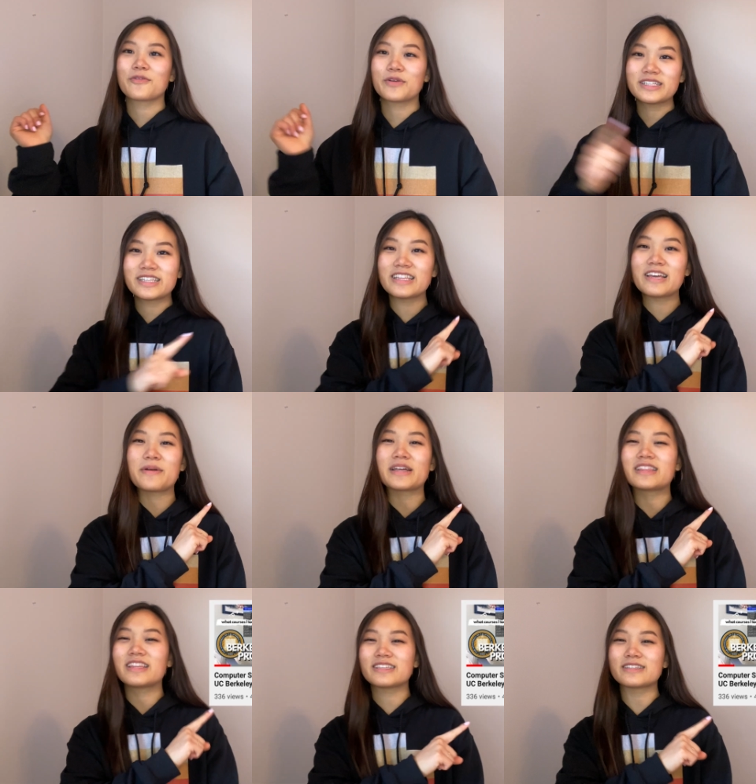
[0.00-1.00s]
Recently, I
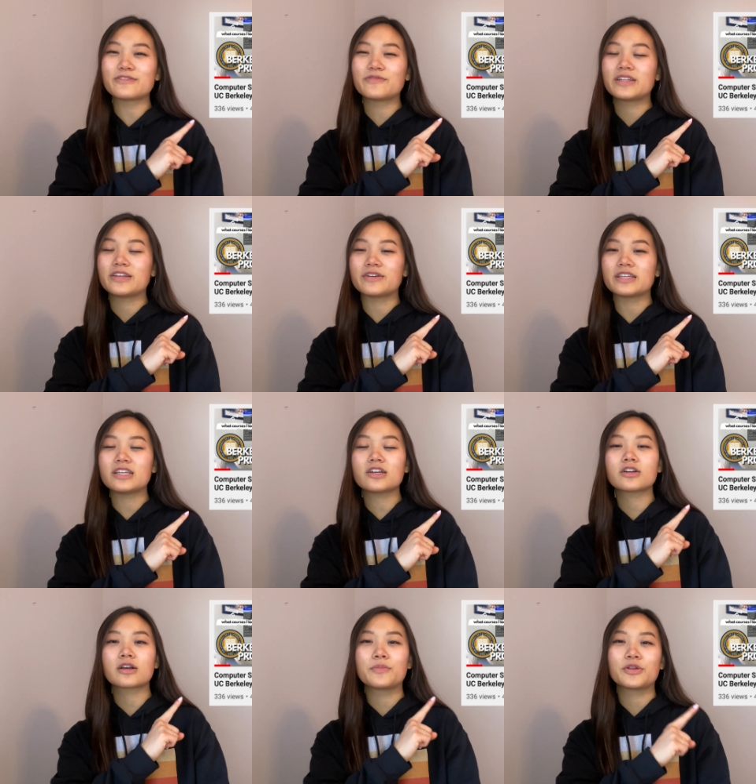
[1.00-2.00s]
had this little video
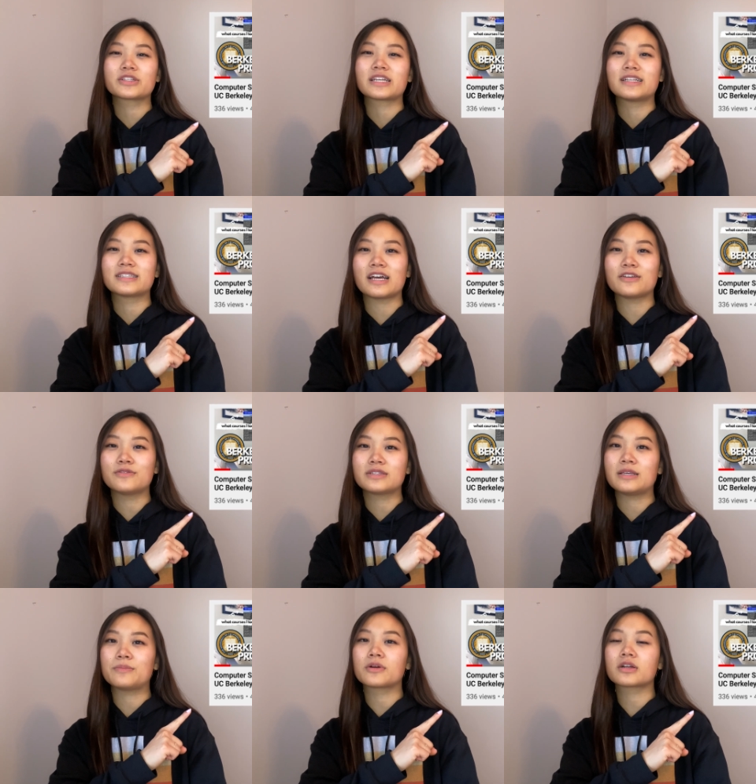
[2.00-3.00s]
here, Computer Science at
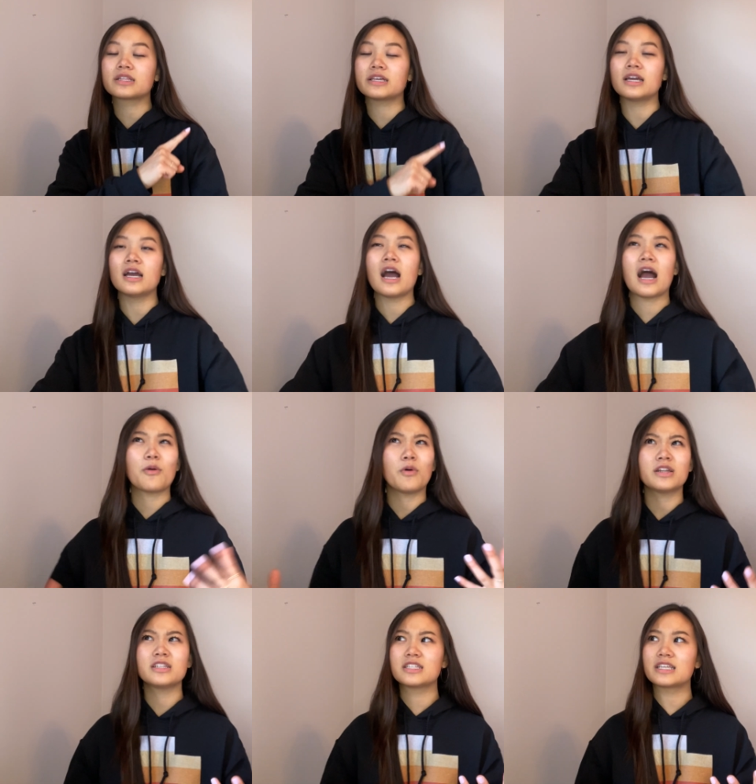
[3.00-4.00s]
UC Berkeley. I
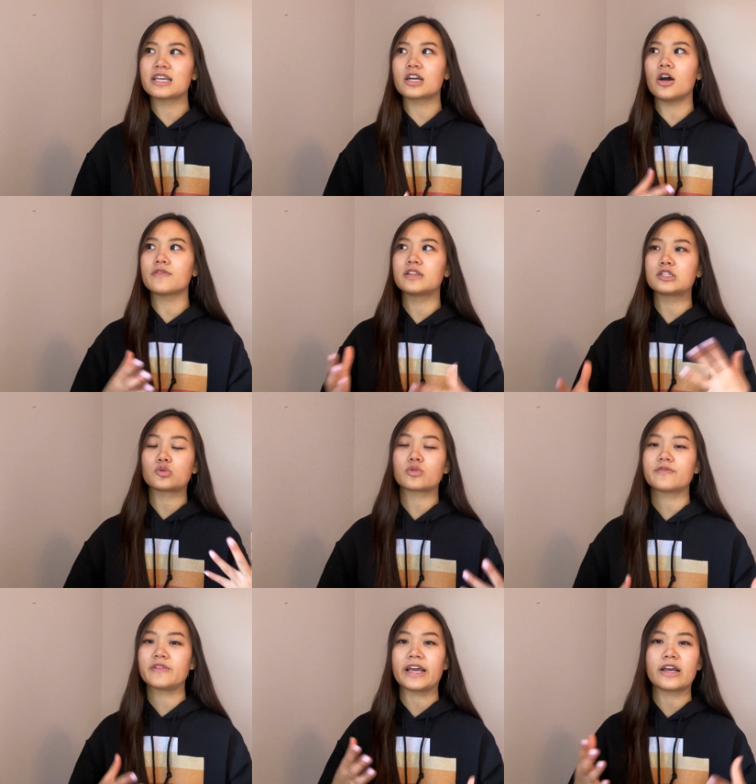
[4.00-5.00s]
wanted to kick off this sort
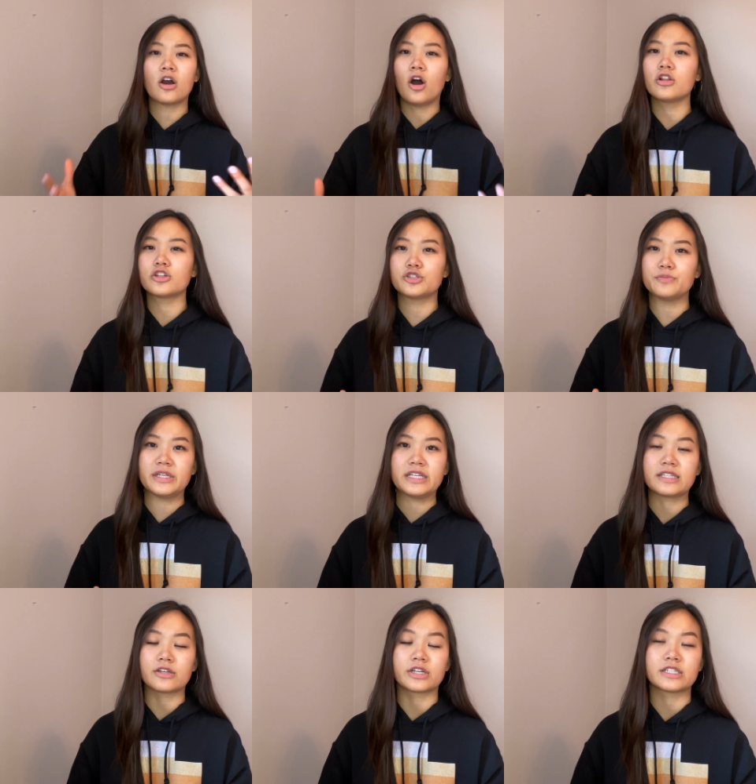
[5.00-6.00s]
of like college mini
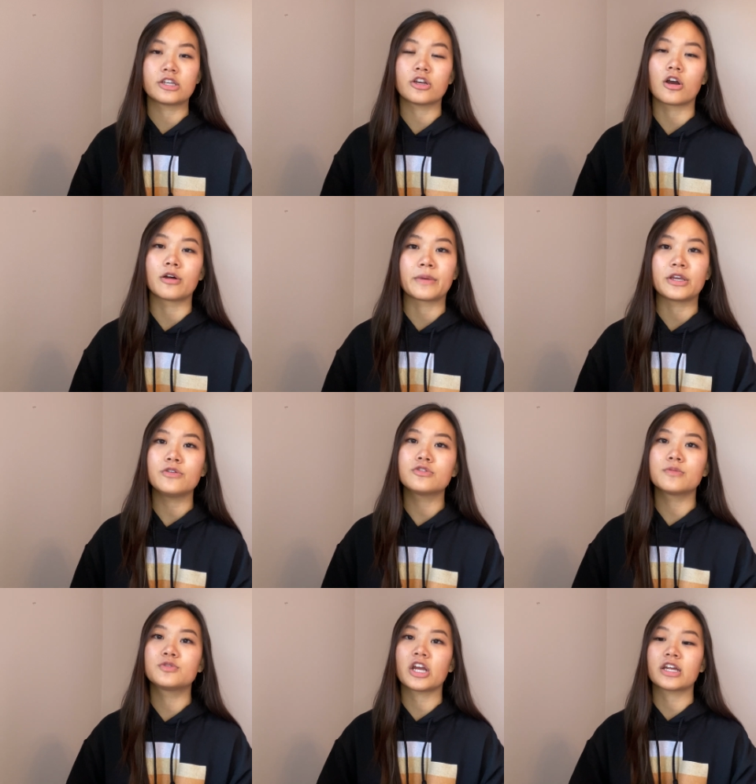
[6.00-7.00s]
series here on my
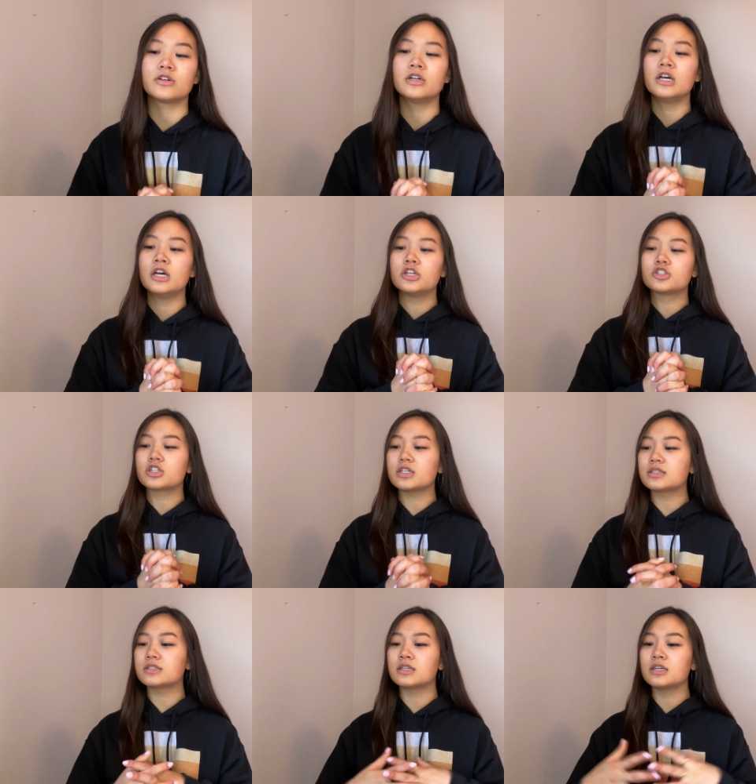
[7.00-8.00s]
YouTube channel,
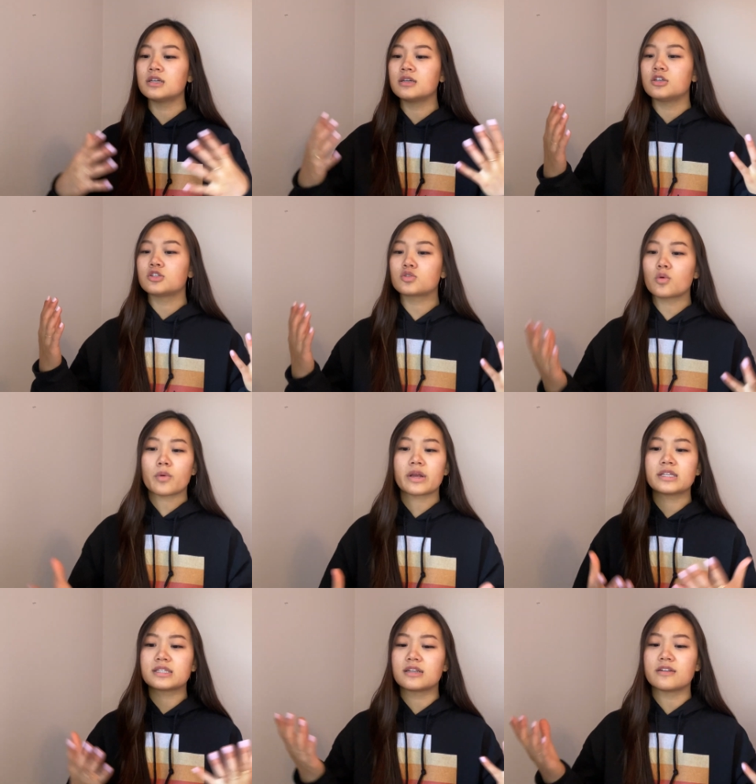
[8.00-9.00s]
just
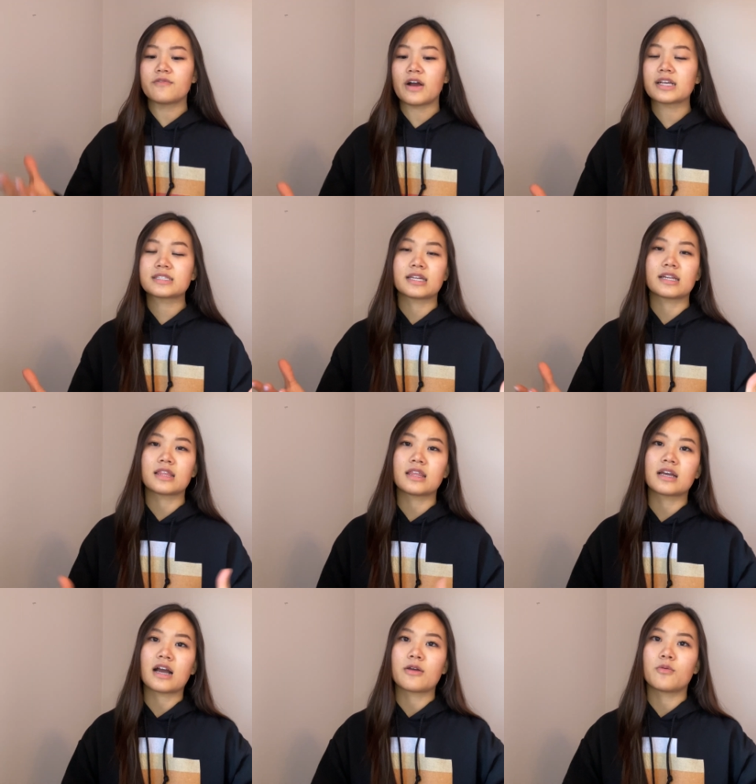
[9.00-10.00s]
stories and advice that I
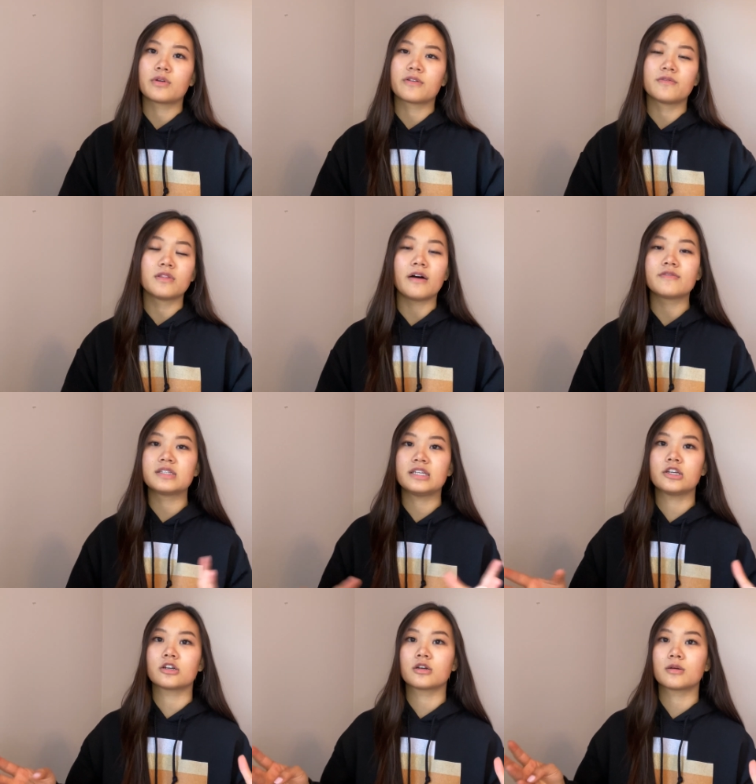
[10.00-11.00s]
think I would have loved to
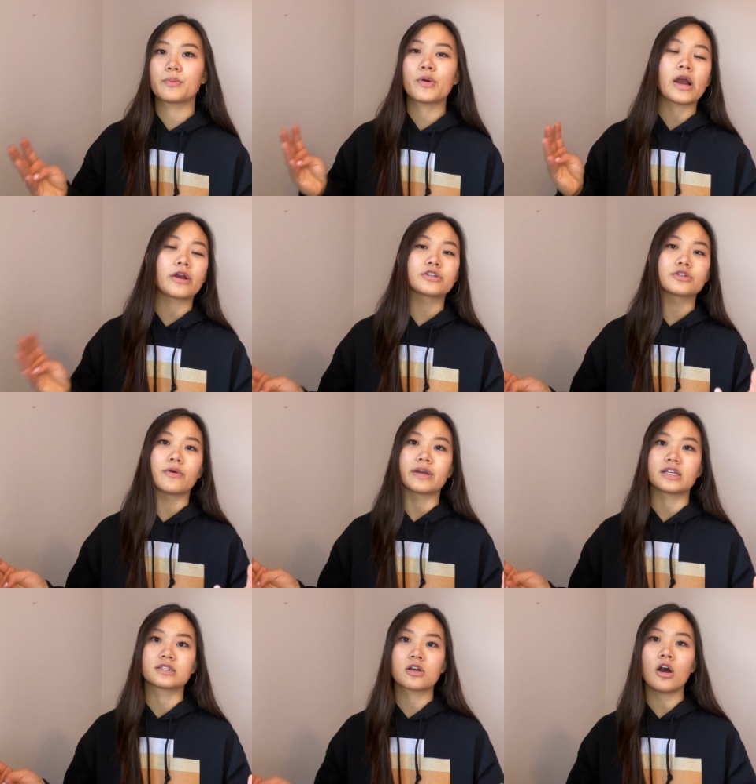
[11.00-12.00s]
hear prior to going
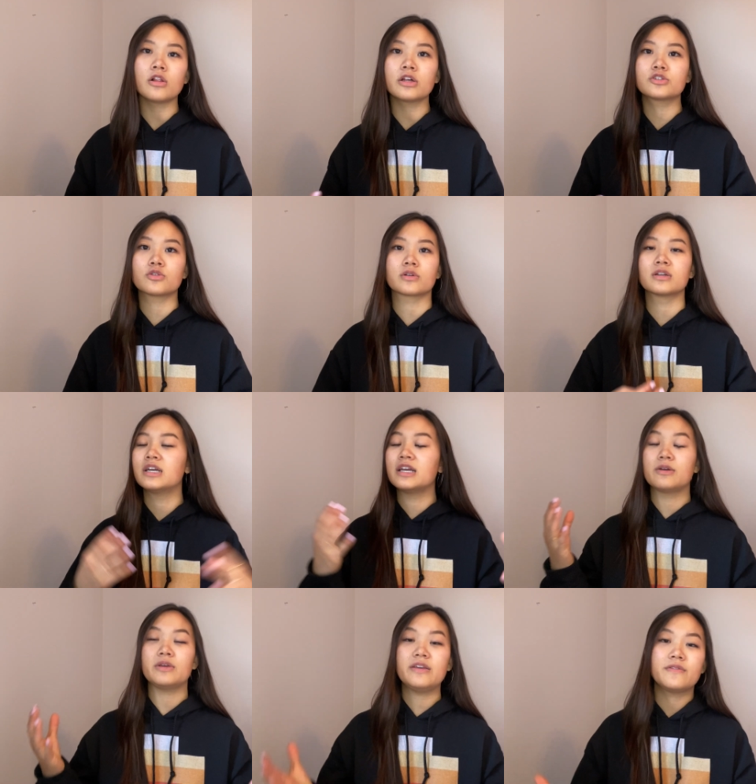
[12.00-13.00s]
into college or
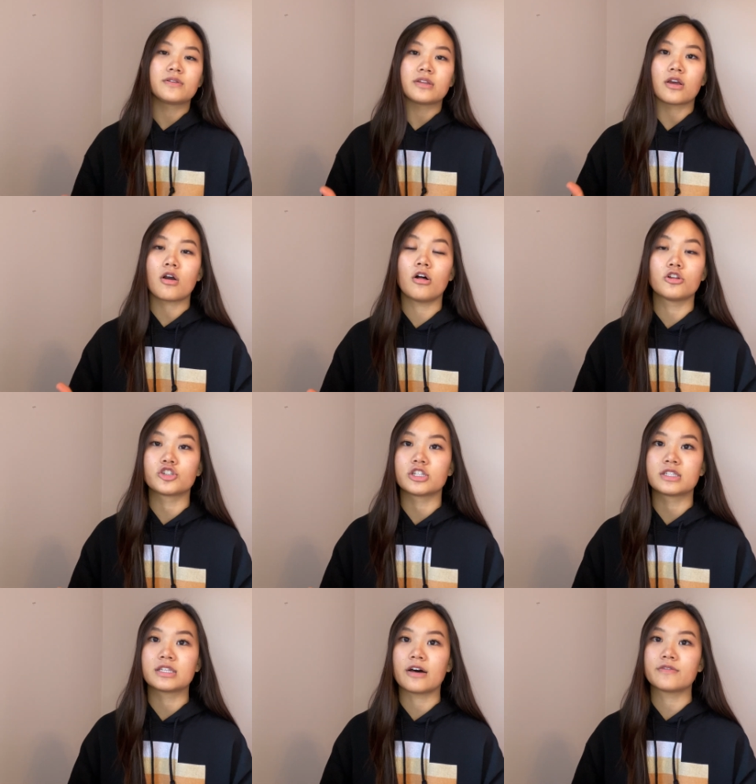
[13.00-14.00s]
even in college
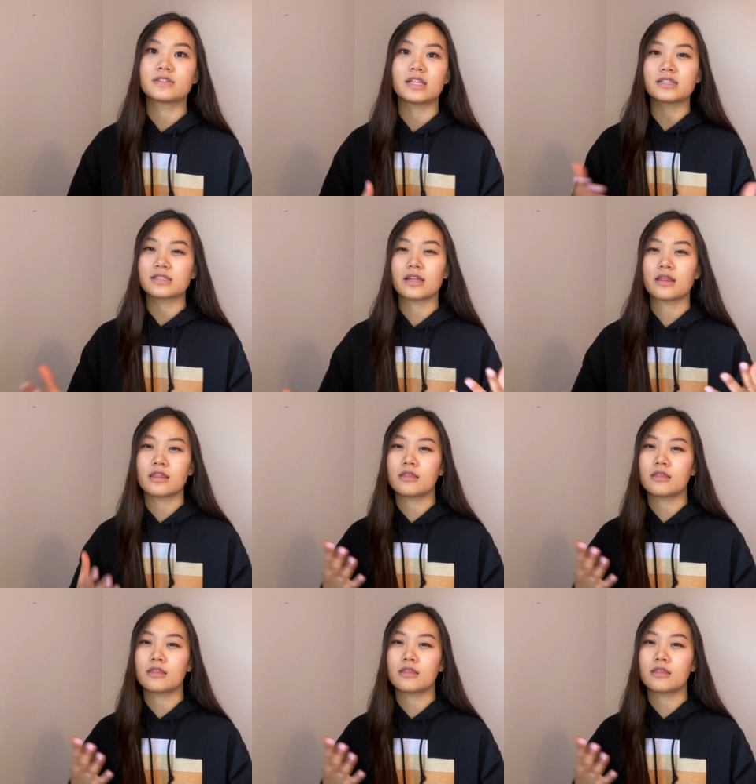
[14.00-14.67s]
itself, things that I